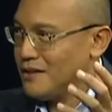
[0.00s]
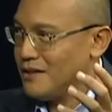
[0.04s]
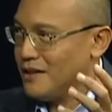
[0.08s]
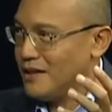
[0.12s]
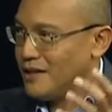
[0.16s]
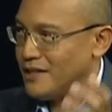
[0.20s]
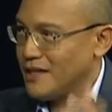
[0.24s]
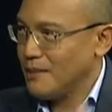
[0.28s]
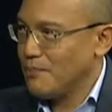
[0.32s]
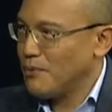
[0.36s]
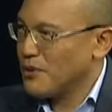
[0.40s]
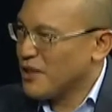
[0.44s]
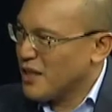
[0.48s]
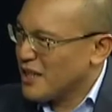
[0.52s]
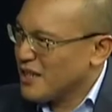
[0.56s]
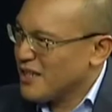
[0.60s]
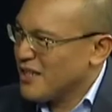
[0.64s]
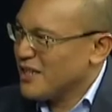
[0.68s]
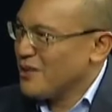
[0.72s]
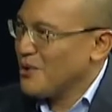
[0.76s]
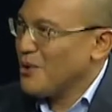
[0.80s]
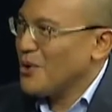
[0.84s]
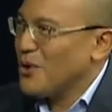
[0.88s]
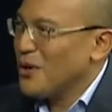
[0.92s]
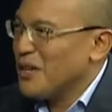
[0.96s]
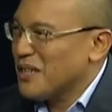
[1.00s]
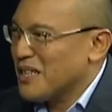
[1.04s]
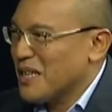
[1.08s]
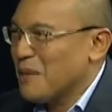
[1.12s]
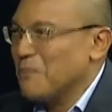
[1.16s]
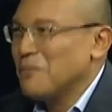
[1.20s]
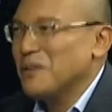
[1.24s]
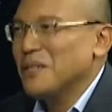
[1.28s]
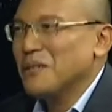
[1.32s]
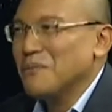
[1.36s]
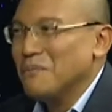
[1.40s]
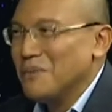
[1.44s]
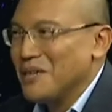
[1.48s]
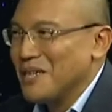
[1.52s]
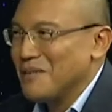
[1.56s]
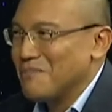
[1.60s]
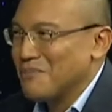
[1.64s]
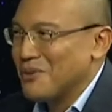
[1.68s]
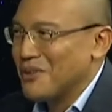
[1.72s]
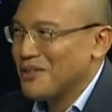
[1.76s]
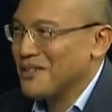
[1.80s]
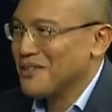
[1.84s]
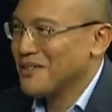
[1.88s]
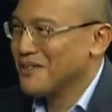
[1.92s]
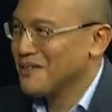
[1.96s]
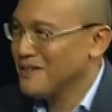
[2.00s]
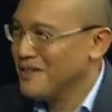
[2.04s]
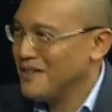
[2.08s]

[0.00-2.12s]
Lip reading: And that potentially the oil can be a byproduct.